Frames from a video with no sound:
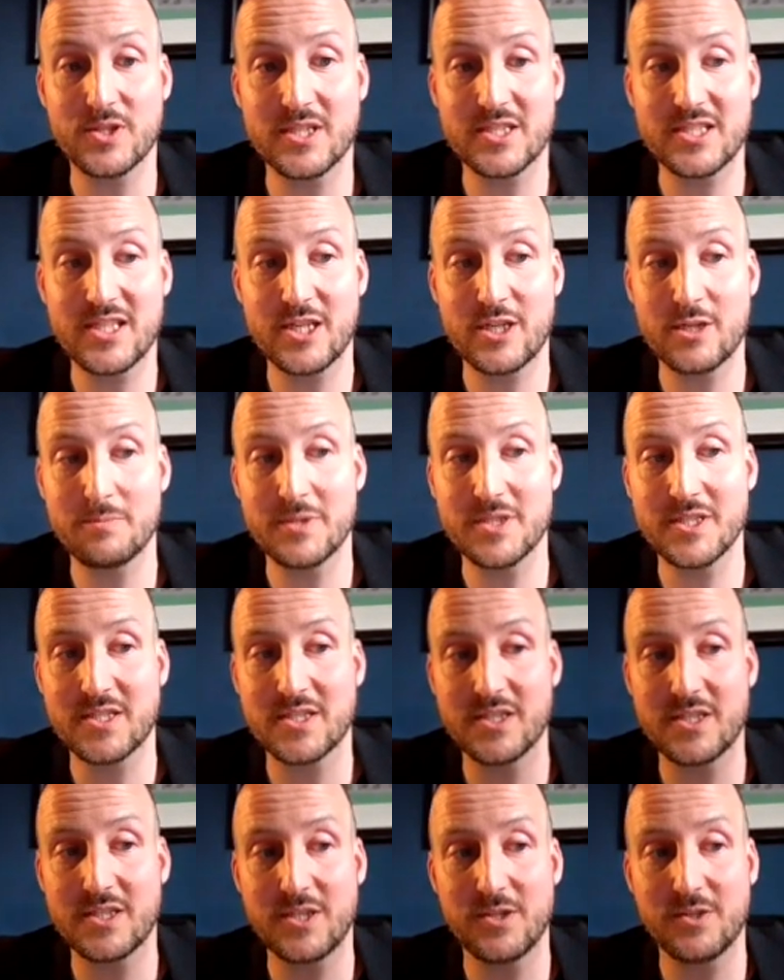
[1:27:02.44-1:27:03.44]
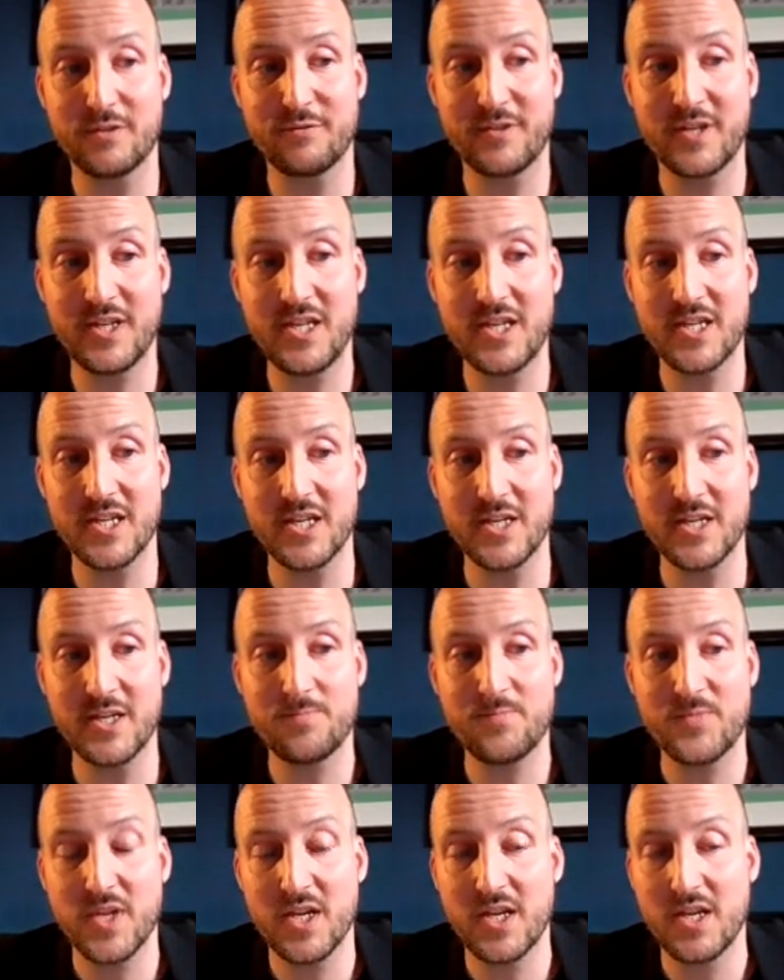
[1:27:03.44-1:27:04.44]
the Serum Institute of India
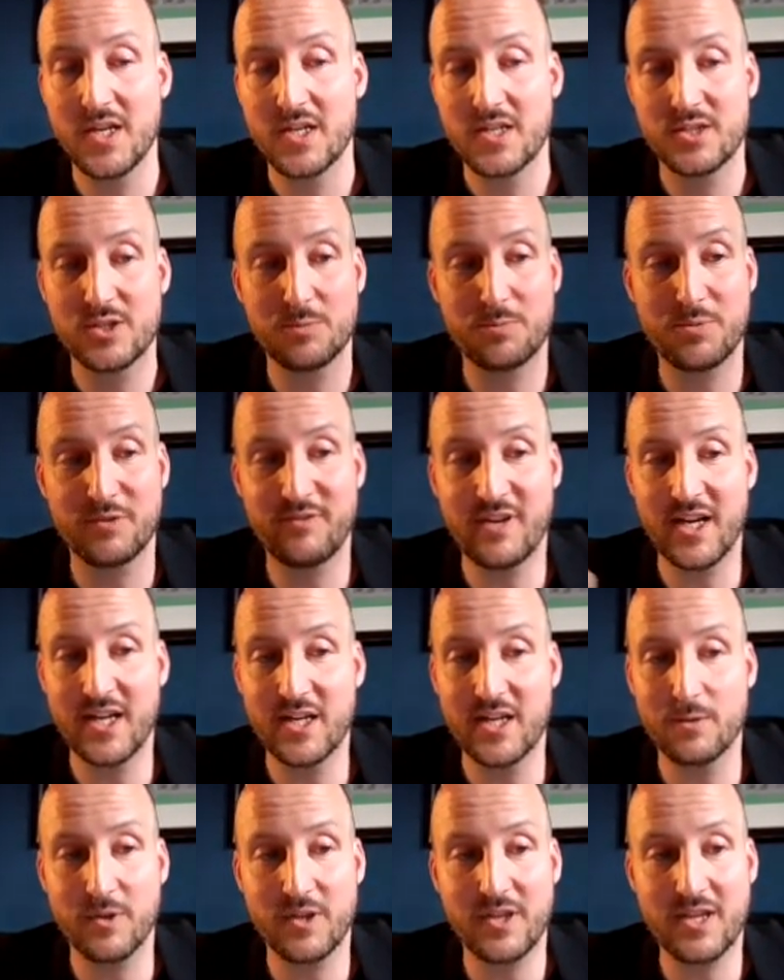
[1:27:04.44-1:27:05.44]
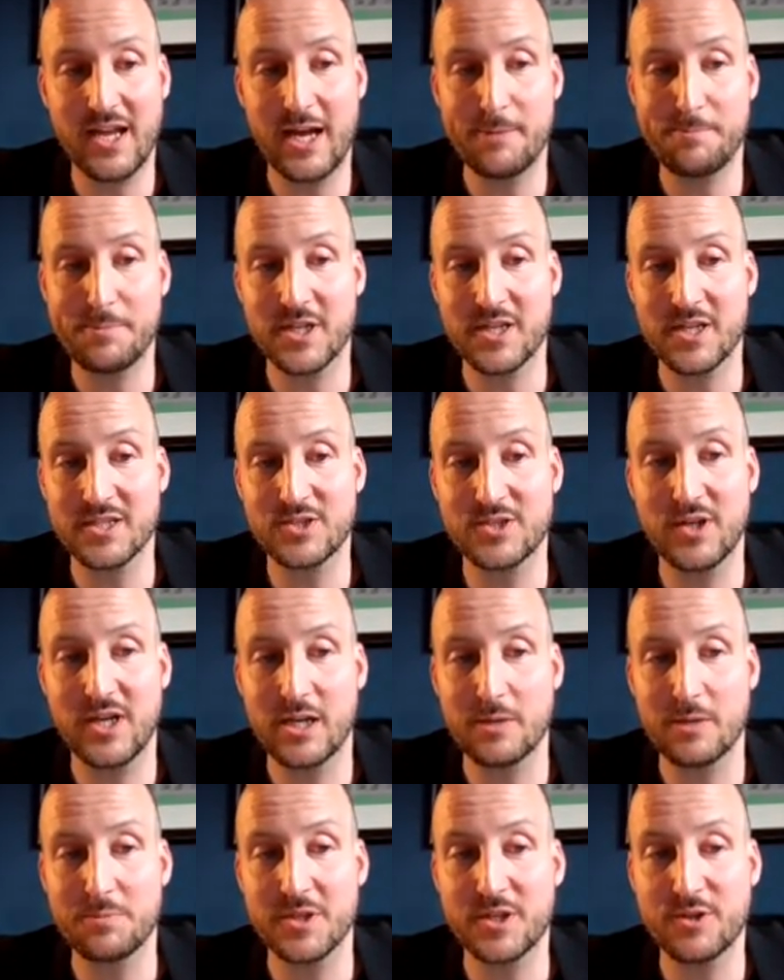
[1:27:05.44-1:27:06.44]
to provide it with capital to
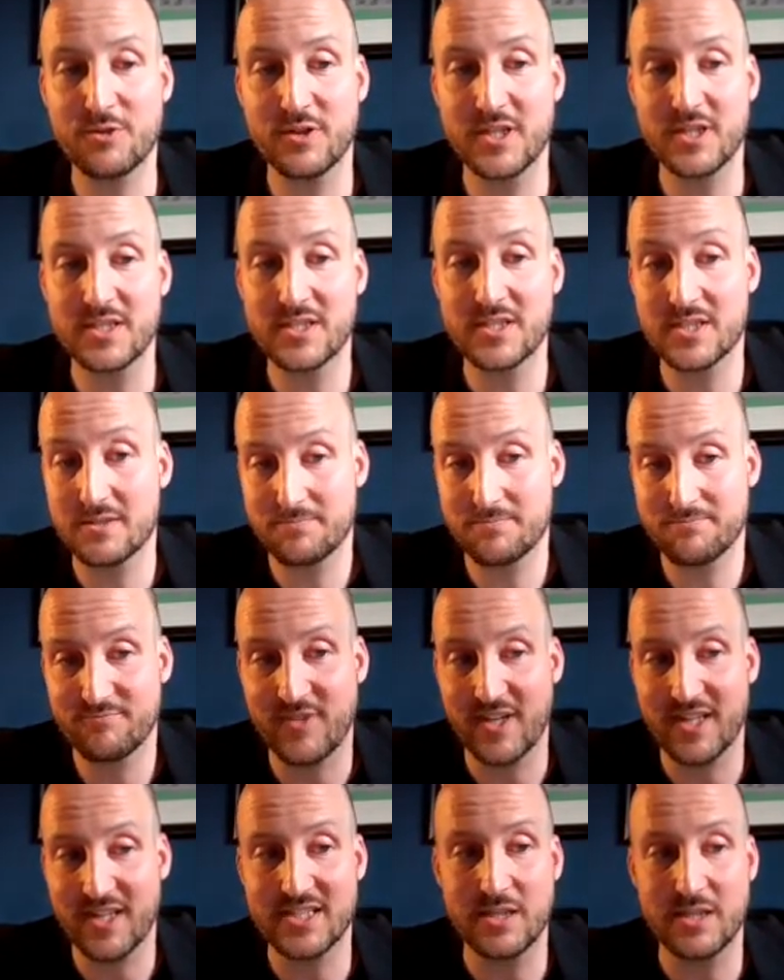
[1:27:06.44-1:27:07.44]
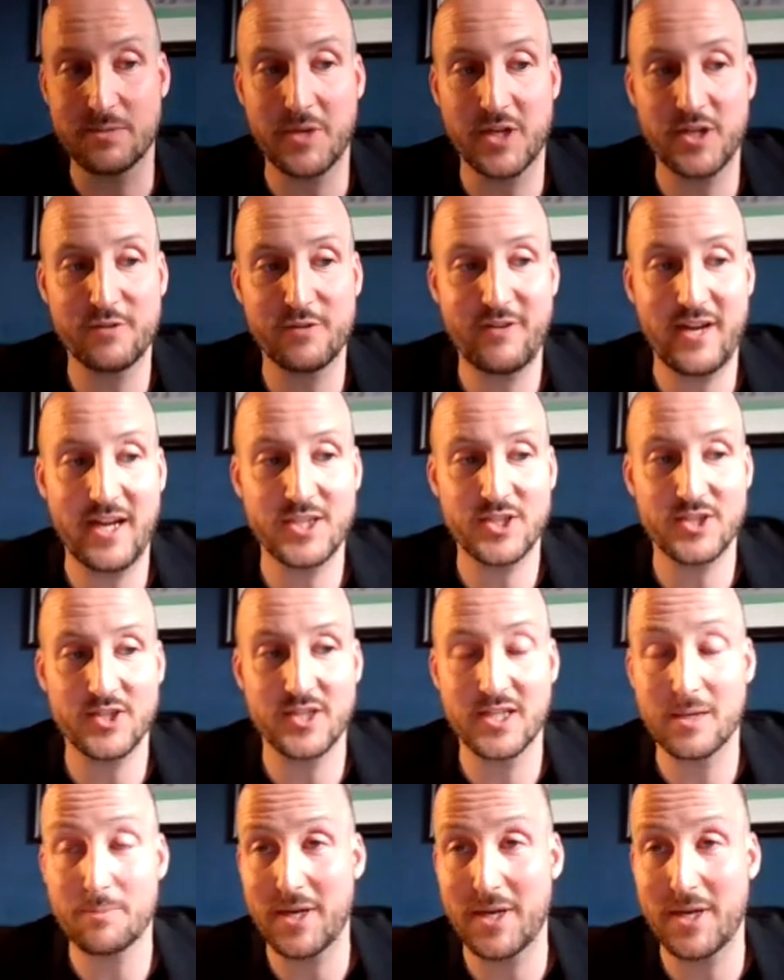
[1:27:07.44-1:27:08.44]
help increase vaccine
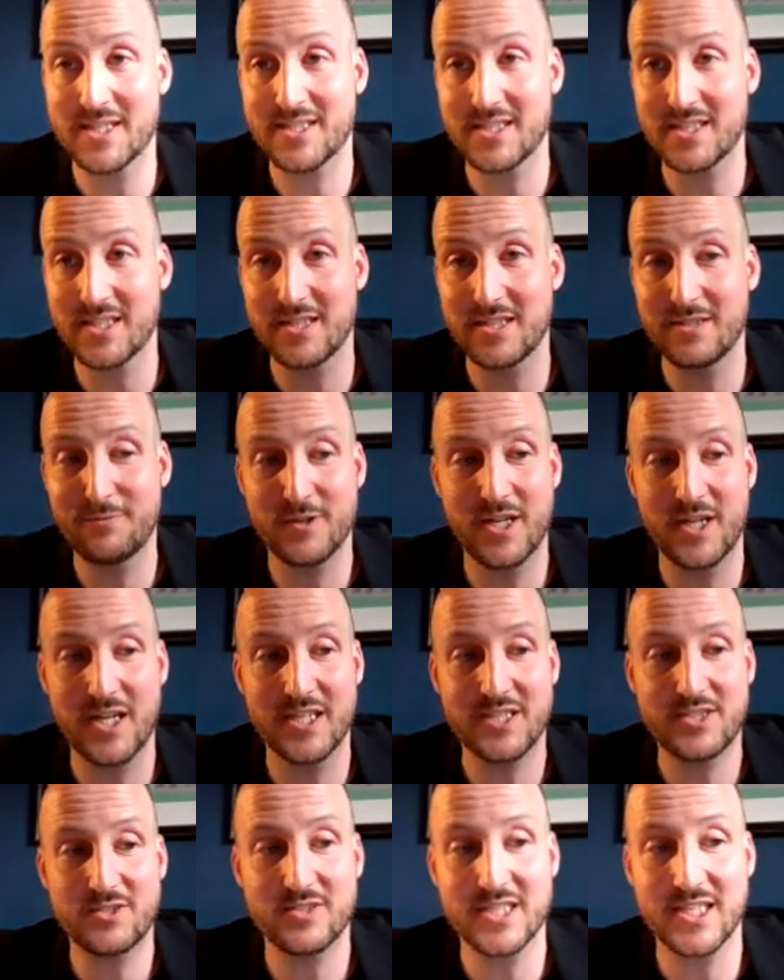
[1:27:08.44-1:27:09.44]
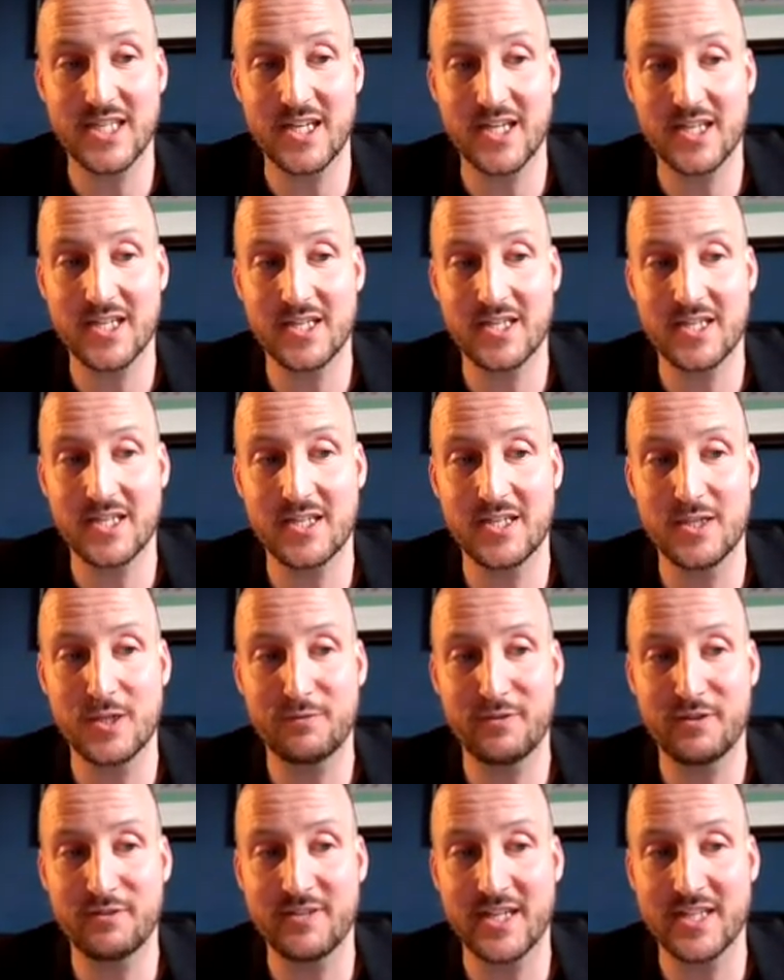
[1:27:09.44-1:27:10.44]
manufacturing capacity for AstraZeneca and
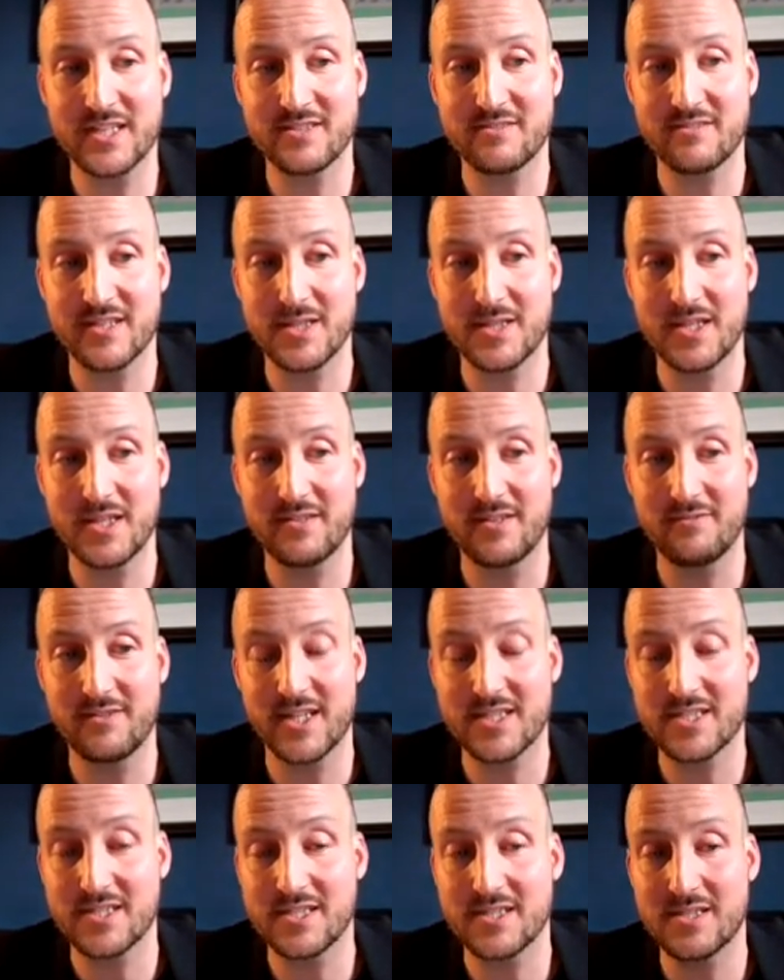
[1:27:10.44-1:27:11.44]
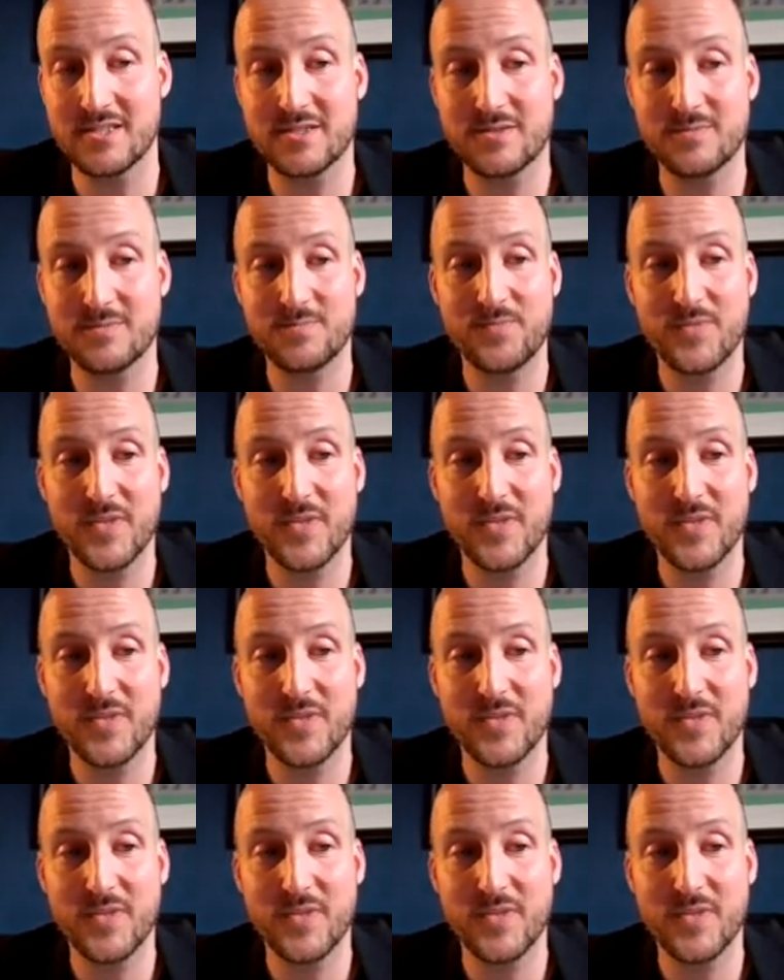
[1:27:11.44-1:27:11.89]
Novavax vaccines.